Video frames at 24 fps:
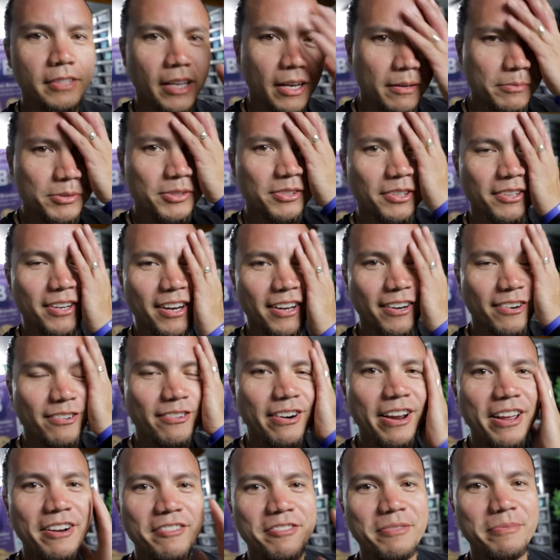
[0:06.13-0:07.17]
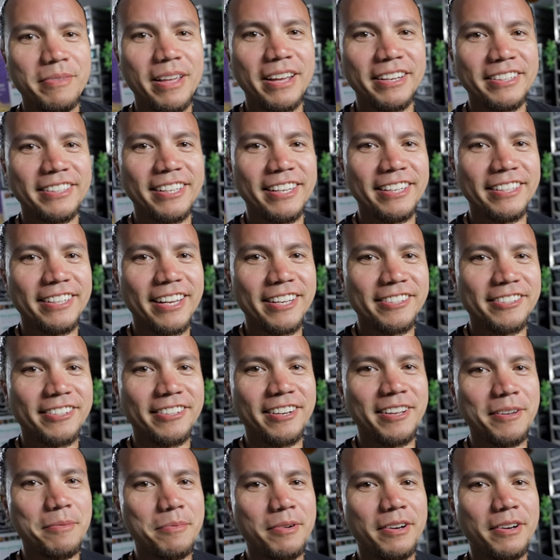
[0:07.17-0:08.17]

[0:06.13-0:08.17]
Yeah, I'm still kind of red from that gig yesterday,